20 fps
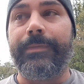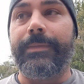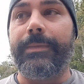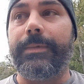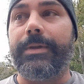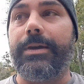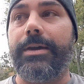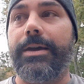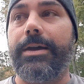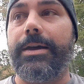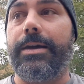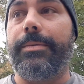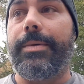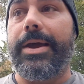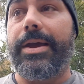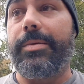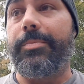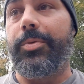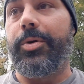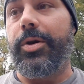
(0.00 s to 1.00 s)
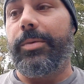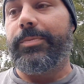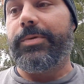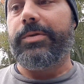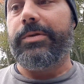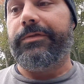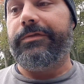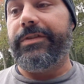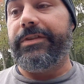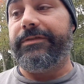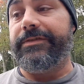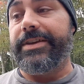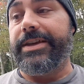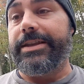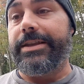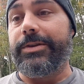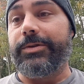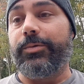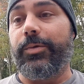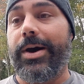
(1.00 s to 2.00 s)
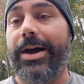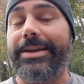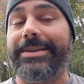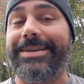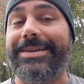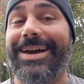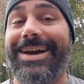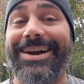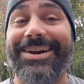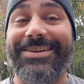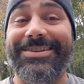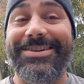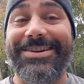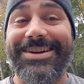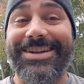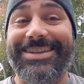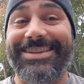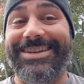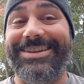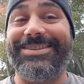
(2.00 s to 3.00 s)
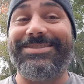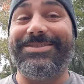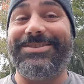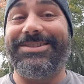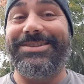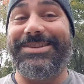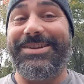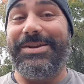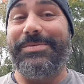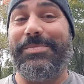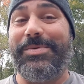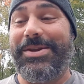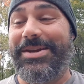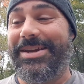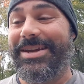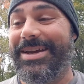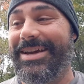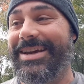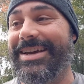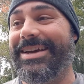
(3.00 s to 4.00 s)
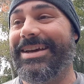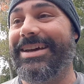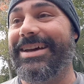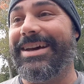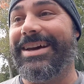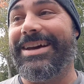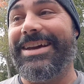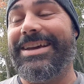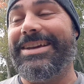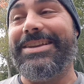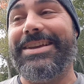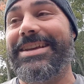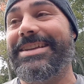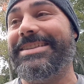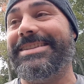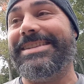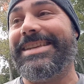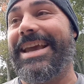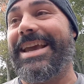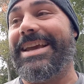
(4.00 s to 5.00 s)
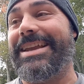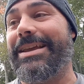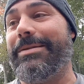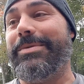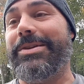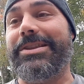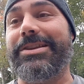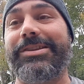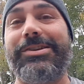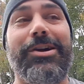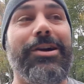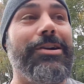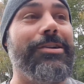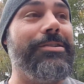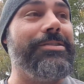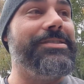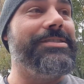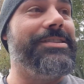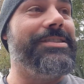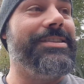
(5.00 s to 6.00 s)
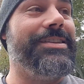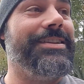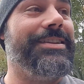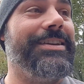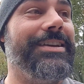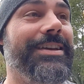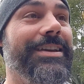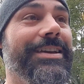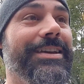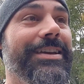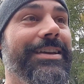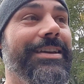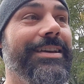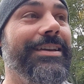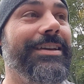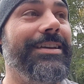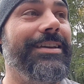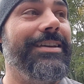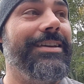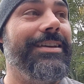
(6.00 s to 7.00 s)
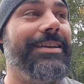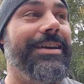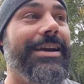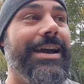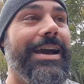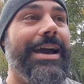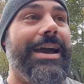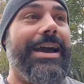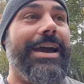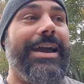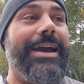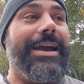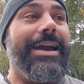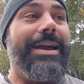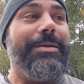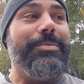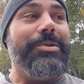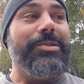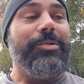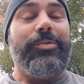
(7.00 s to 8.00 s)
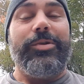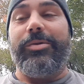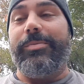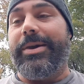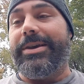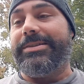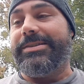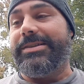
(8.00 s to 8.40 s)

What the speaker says: I can put up to a 15-inch wide tire underneath there, which is going to be insane. I mean, this car is, I mean, the wheelbase